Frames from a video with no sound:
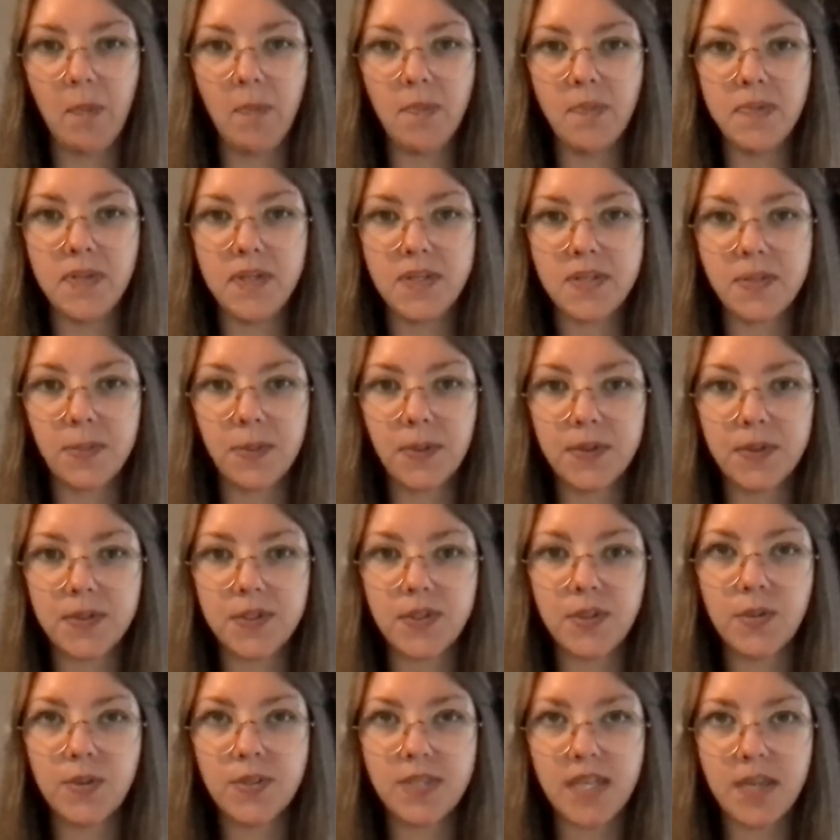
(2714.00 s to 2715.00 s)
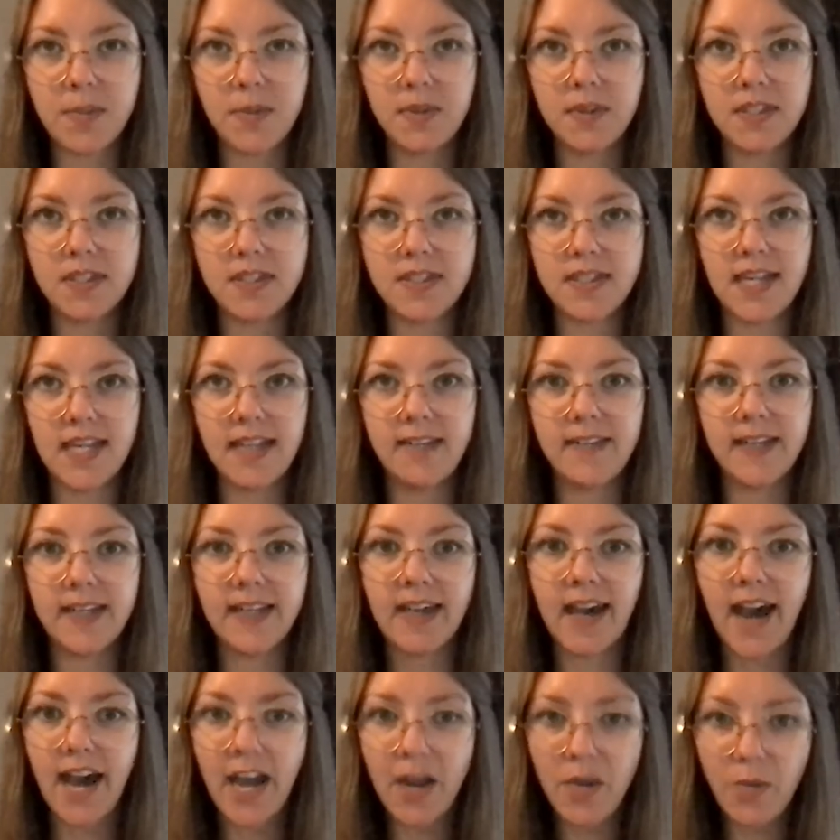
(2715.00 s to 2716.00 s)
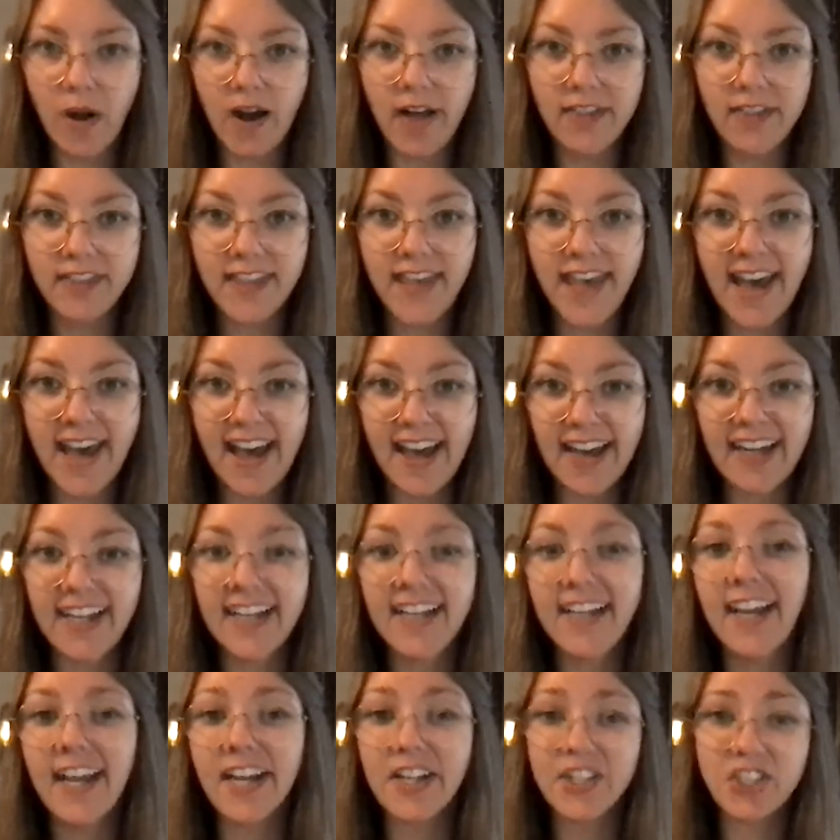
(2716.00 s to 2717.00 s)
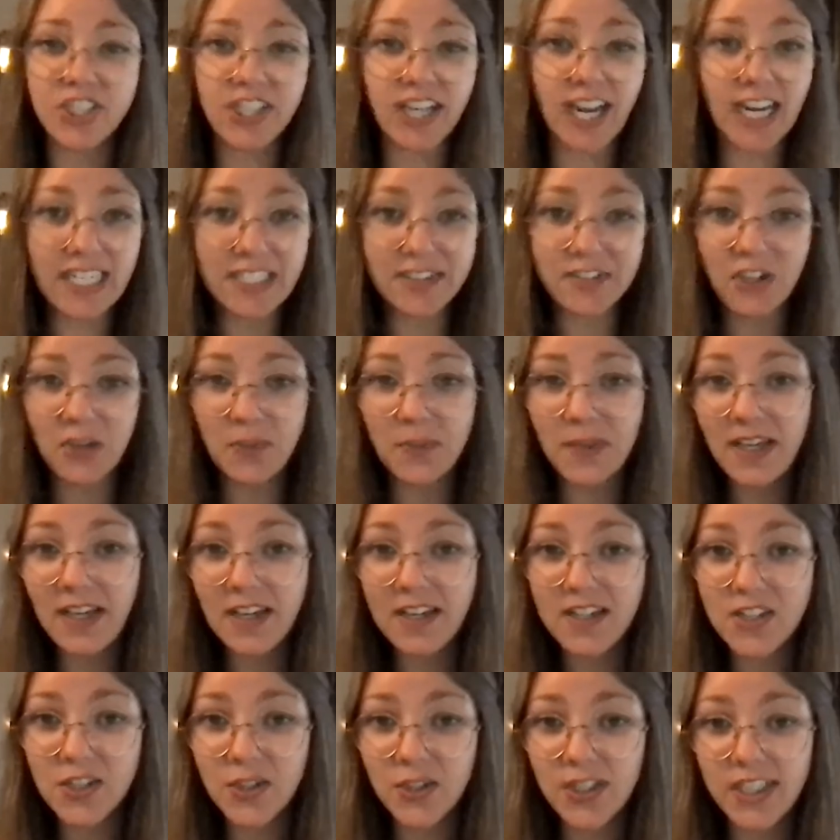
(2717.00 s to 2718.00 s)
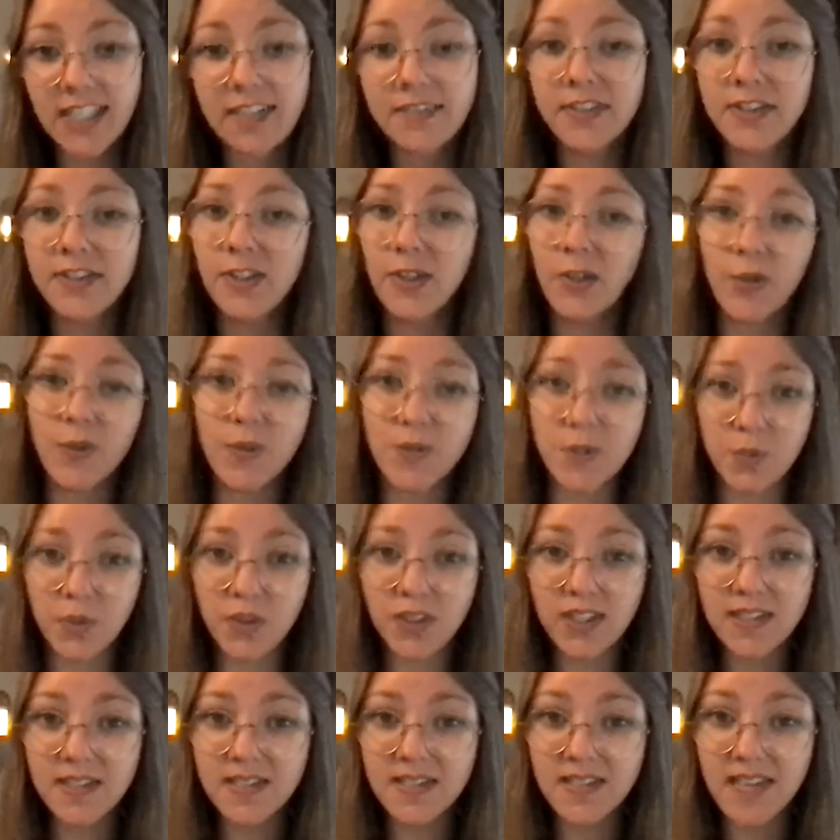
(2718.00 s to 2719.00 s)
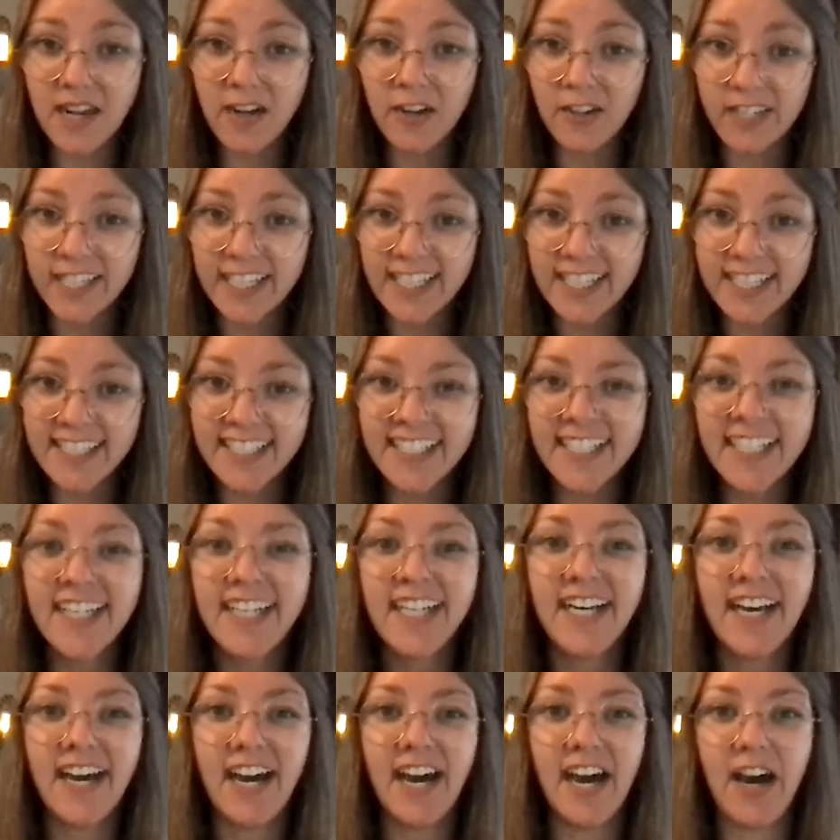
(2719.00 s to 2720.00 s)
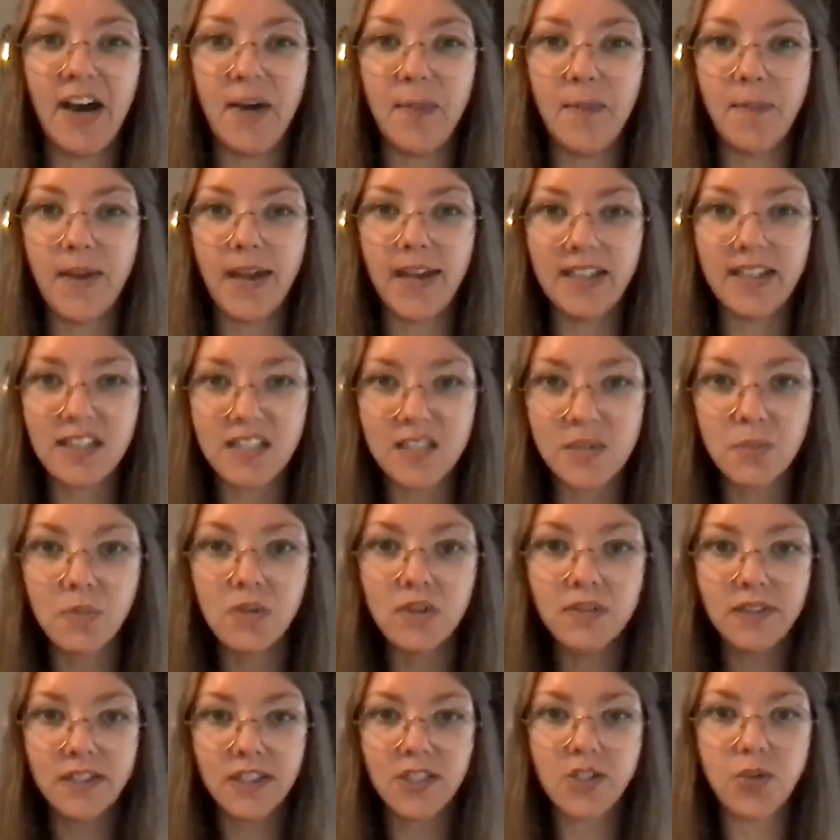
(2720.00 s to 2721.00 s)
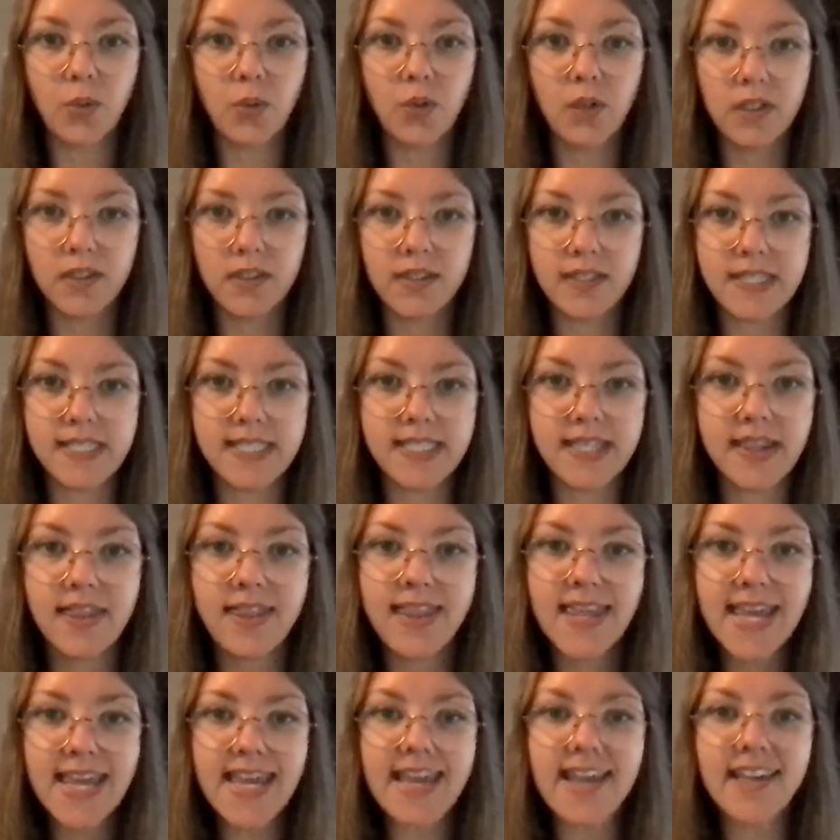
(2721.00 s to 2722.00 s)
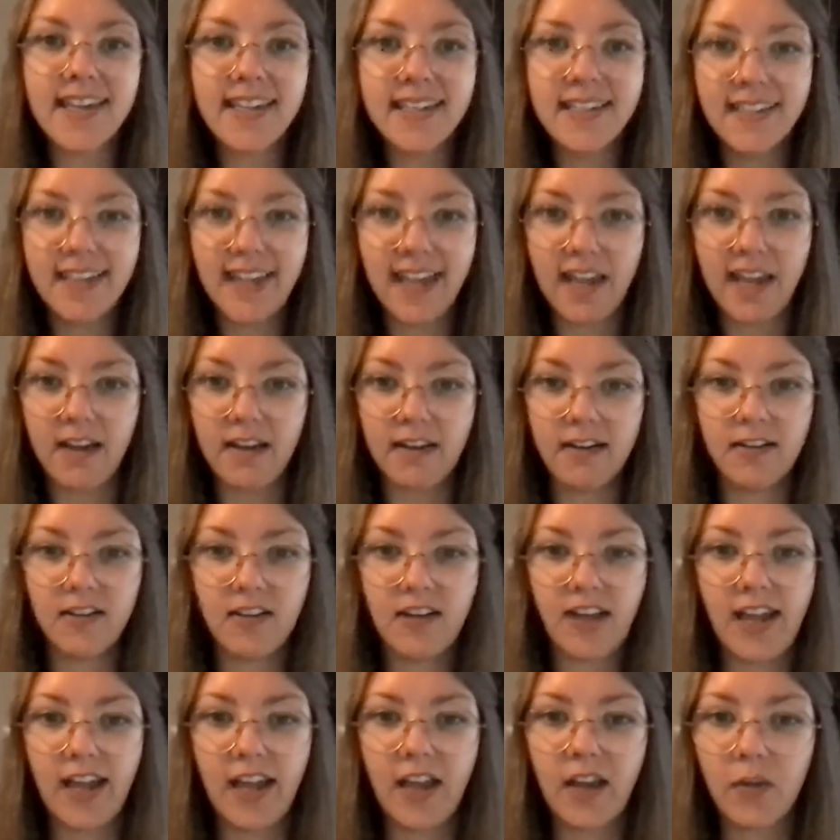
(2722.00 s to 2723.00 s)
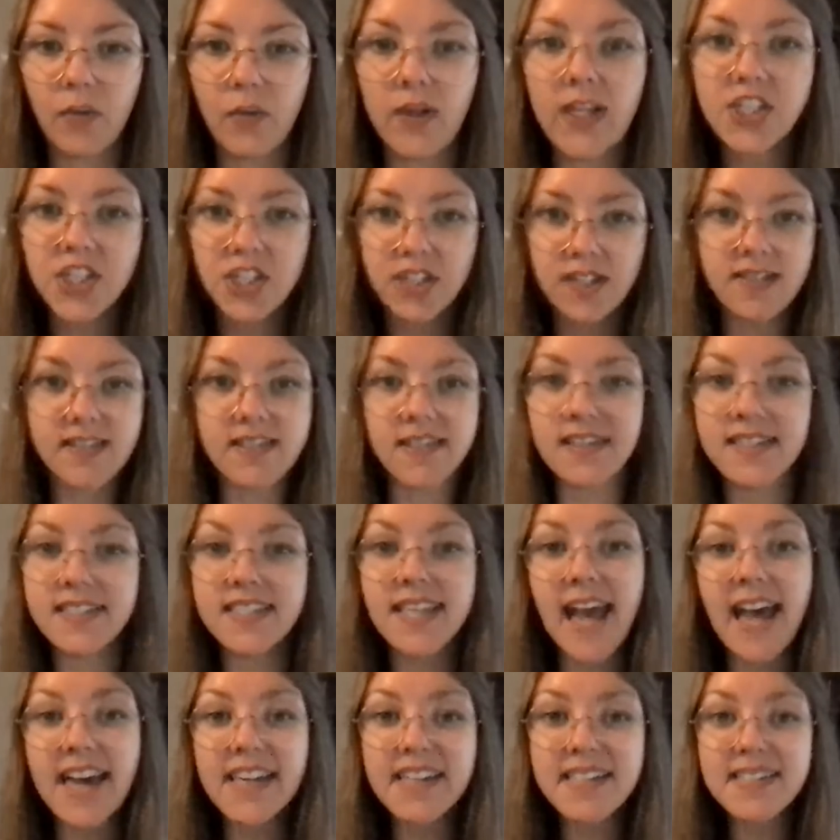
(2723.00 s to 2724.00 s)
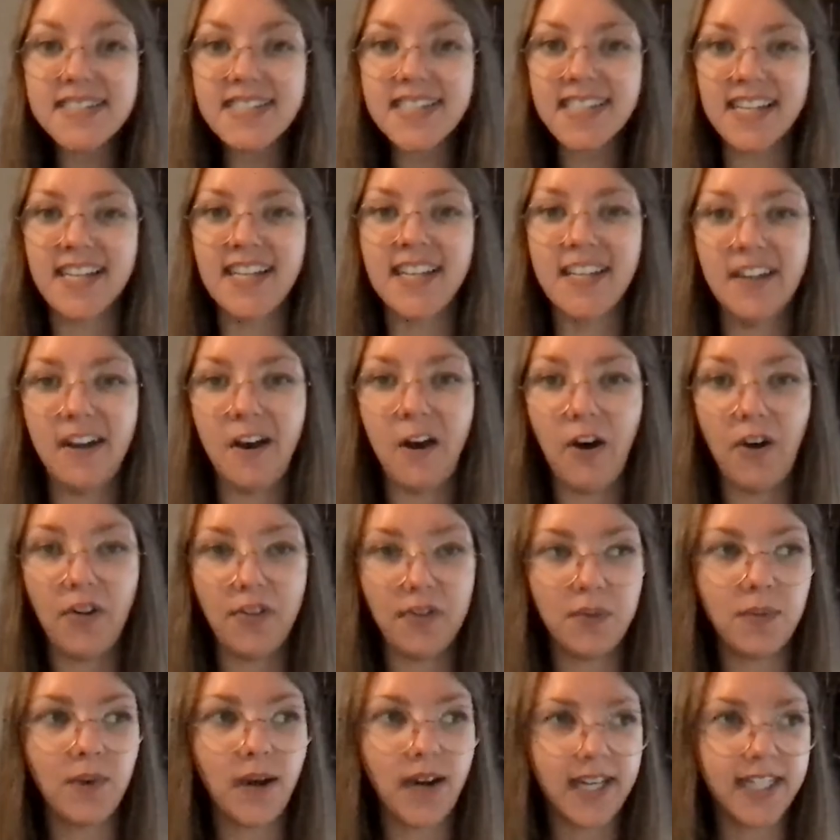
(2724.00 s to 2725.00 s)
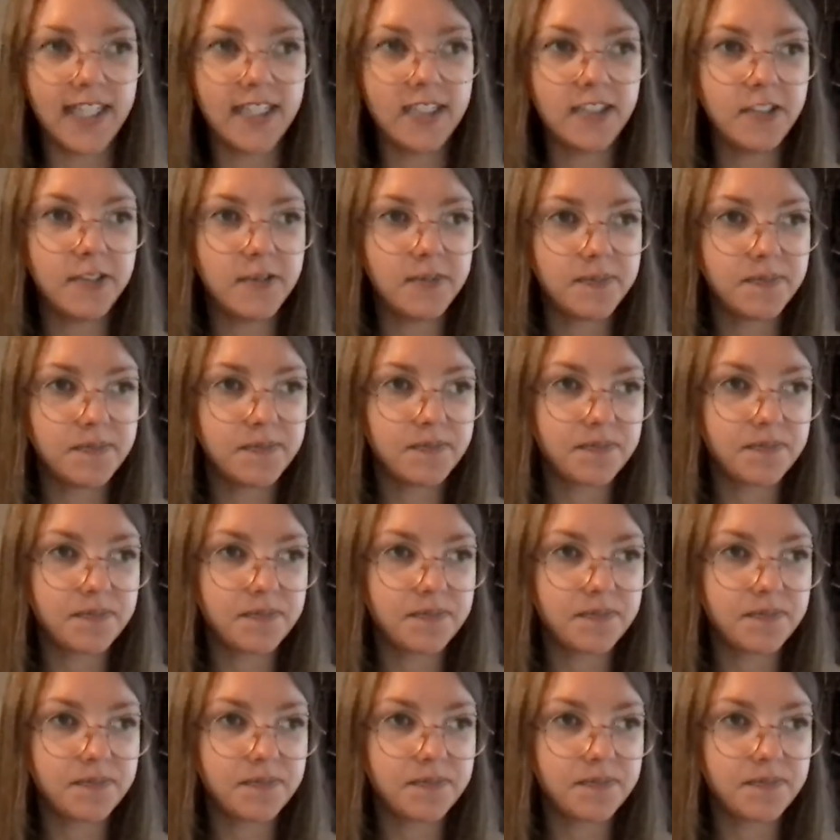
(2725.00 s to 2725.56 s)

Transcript: This person who's able to say like, I want that. And she kind of committed to it, even though it was really scary, and is moving toward this thing and reaching success all the while.